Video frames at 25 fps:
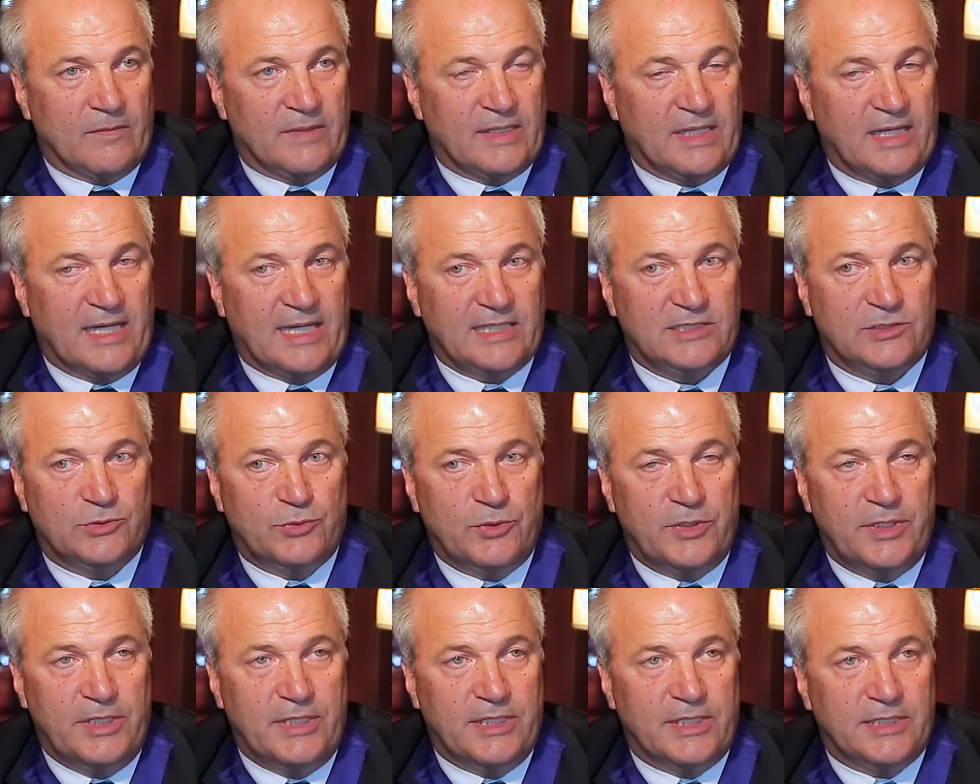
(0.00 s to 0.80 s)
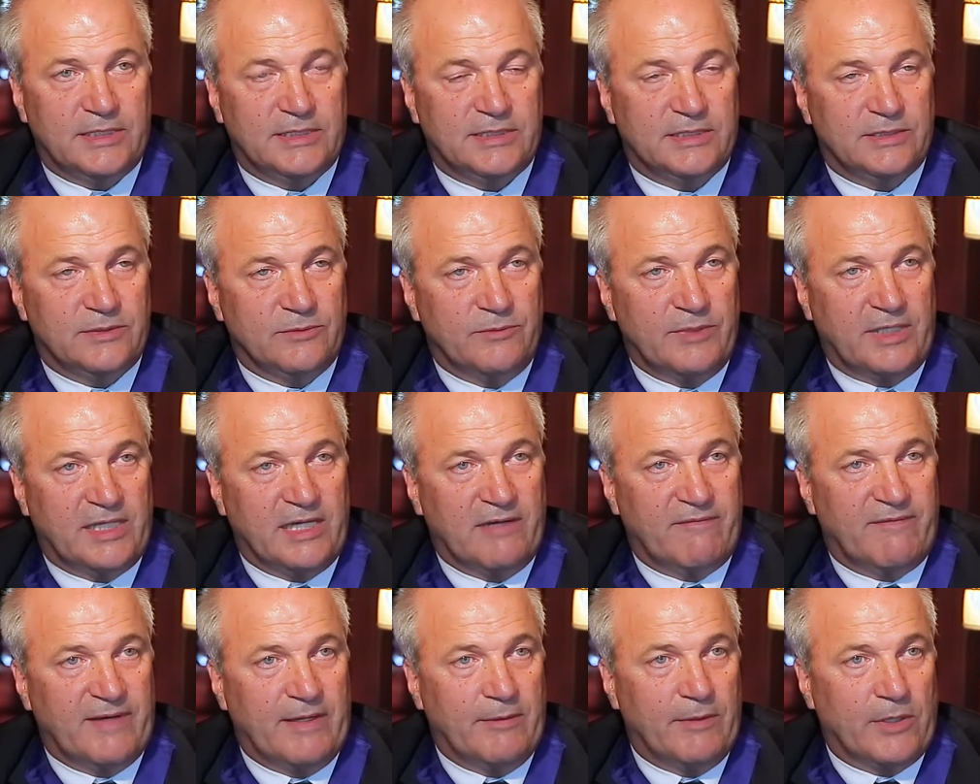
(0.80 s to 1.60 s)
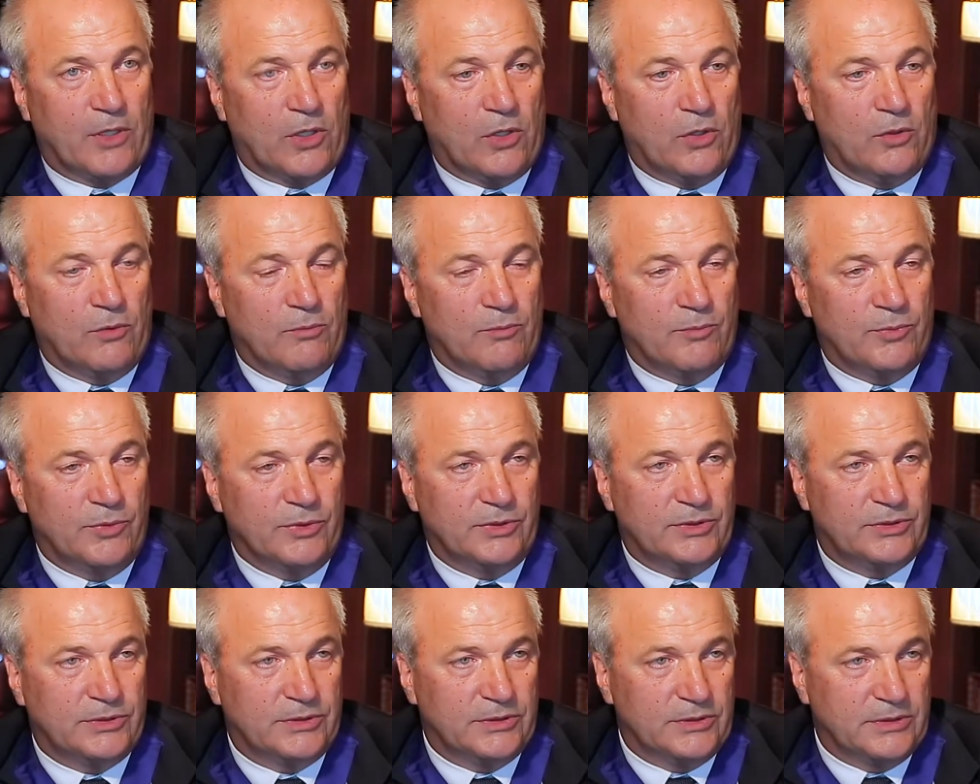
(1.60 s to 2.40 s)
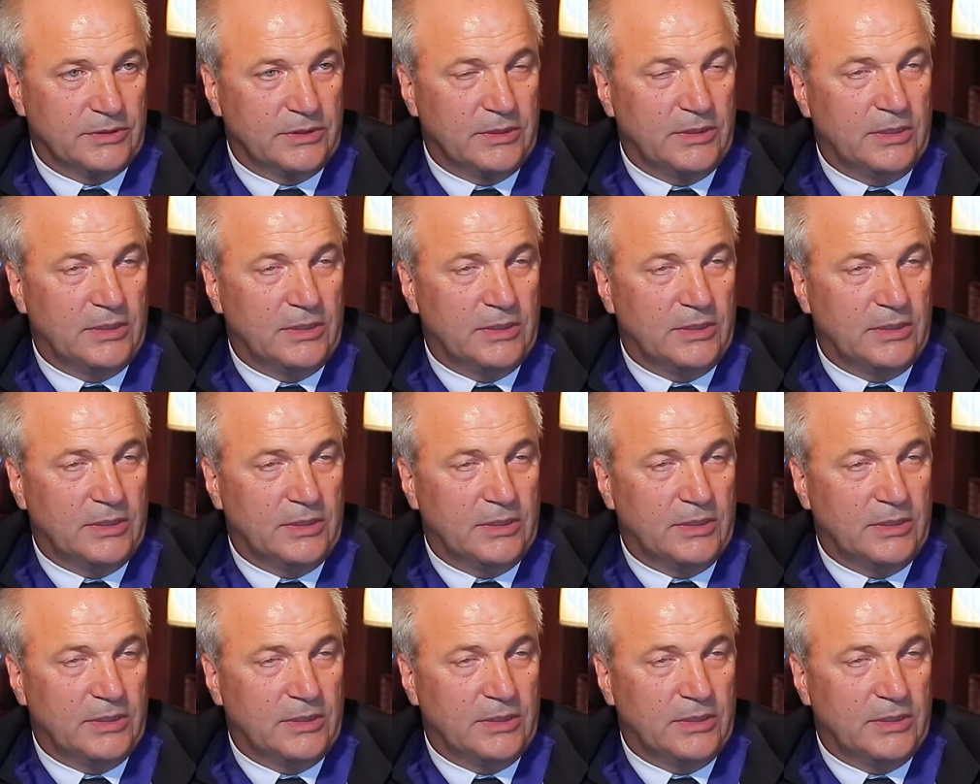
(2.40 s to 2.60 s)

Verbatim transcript: the last two years we have our own booth,